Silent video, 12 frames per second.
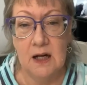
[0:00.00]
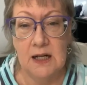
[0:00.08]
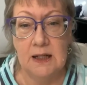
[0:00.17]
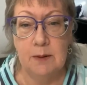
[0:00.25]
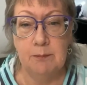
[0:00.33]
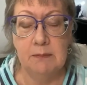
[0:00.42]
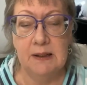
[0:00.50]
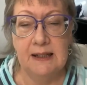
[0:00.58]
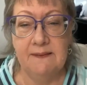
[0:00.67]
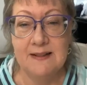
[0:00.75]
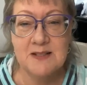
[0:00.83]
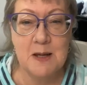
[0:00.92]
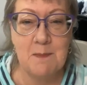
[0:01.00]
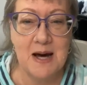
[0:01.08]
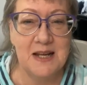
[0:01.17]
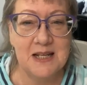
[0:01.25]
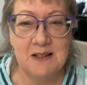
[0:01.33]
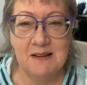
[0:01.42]
And then
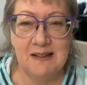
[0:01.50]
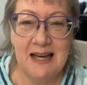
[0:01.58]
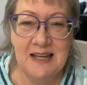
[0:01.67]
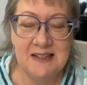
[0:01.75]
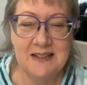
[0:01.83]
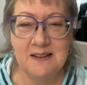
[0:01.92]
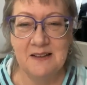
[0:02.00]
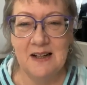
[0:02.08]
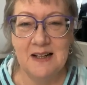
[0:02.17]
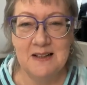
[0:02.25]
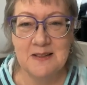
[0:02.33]
somebody added